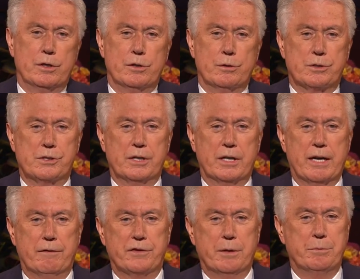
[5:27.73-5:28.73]
you still
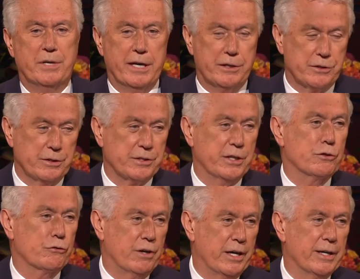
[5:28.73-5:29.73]
have temptations and
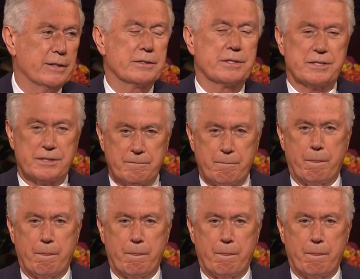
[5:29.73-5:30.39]
trials.